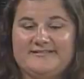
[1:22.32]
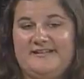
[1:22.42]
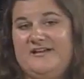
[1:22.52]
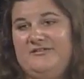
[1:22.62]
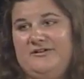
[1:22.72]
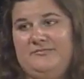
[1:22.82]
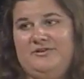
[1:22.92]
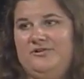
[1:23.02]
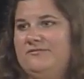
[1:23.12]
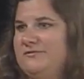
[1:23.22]
is another
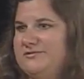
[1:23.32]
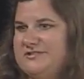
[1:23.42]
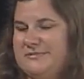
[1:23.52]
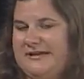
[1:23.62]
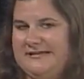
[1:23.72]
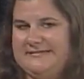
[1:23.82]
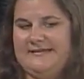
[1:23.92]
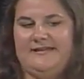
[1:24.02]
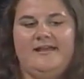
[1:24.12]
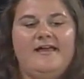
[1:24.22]
beautiful springs,
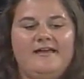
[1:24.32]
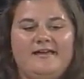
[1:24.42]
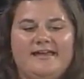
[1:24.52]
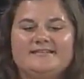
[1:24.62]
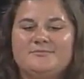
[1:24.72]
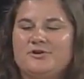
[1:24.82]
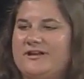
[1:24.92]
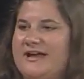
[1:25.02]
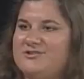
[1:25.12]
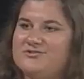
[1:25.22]
and it's more
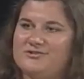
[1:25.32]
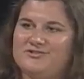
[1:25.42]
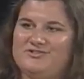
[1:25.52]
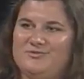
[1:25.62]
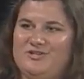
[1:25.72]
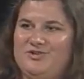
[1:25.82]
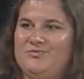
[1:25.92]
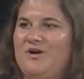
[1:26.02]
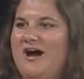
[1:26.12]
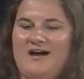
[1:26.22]
natural. So when
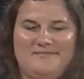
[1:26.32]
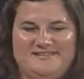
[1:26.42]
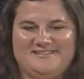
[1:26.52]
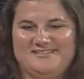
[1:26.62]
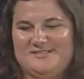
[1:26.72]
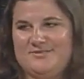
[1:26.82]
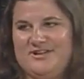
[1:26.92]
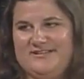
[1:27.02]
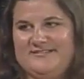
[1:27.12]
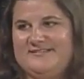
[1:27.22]
you hop into the
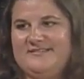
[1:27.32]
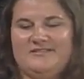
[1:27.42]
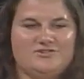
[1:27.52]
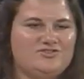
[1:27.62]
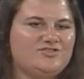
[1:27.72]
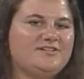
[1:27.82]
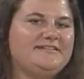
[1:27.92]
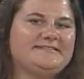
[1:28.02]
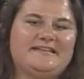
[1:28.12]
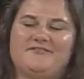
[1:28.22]
springs, there's
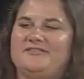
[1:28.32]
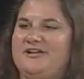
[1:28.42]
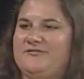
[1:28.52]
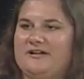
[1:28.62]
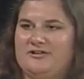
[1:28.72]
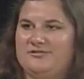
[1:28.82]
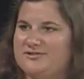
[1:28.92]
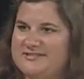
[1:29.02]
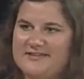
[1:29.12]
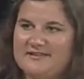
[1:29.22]
trees and everything around you.
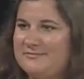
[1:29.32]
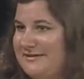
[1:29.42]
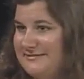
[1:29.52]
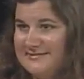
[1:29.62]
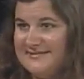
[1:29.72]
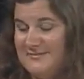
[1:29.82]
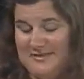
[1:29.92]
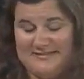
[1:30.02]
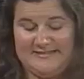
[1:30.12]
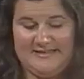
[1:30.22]
There's nothing been
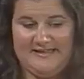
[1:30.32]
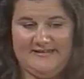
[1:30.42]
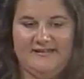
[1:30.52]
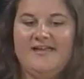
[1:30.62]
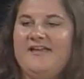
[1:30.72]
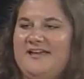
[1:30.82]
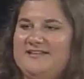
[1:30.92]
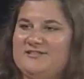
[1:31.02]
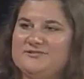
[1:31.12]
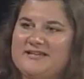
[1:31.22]
cemented in,
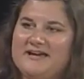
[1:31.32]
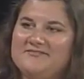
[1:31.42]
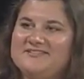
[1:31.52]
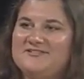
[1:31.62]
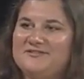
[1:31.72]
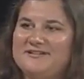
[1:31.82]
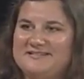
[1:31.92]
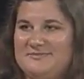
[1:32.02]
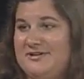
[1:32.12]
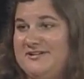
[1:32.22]
and so it's kind of a different
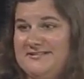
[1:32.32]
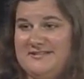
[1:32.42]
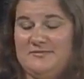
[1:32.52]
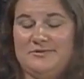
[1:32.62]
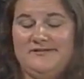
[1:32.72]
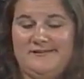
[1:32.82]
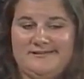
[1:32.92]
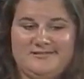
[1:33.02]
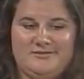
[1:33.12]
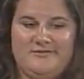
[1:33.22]
experience than the
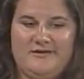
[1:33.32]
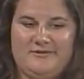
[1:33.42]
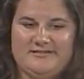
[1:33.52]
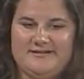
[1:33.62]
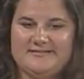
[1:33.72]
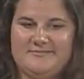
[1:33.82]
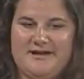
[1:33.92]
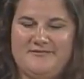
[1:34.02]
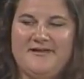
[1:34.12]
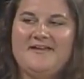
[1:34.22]
previous two that we talked
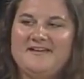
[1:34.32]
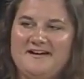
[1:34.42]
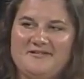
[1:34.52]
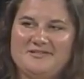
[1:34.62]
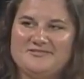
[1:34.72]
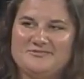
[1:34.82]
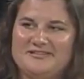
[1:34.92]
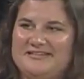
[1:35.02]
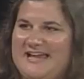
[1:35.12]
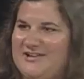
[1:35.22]
about. Um, it's
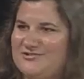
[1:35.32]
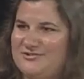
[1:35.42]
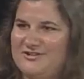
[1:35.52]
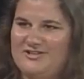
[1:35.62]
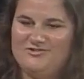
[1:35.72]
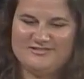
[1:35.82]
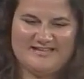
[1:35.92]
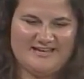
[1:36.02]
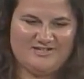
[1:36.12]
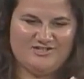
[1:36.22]
really natural, and you just
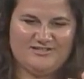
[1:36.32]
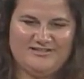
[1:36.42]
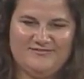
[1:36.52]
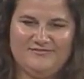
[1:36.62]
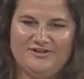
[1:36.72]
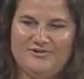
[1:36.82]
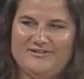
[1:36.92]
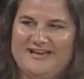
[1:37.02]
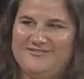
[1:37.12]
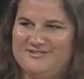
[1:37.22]
kind of gently flow
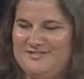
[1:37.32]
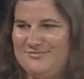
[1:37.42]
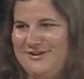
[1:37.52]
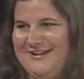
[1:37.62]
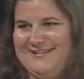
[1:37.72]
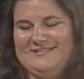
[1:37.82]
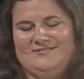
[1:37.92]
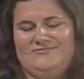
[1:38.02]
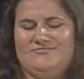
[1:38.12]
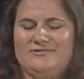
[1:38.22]
down the spring. It's
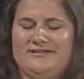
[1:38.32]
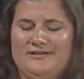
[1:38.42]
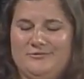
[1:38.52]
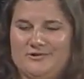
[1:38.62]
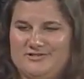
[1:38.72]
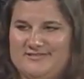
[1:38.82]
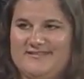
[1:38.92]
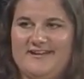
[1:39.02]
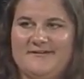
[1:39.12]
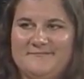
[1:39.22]
really gorgeous
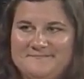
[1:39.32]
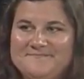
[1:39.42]
there.